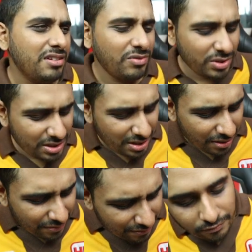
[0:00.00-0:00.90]
What
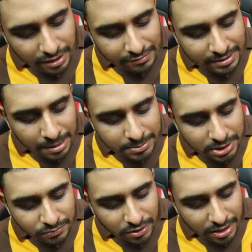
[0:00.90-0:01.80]
the f- It's five times
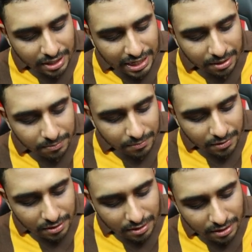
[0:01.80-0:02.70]
just for the name
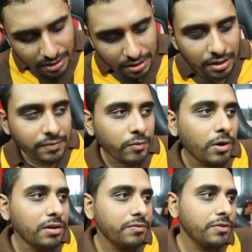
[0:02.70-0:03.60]
and another
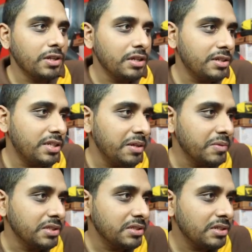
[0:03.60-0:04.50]
one for the
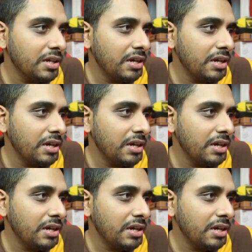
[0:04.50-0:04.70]
demons.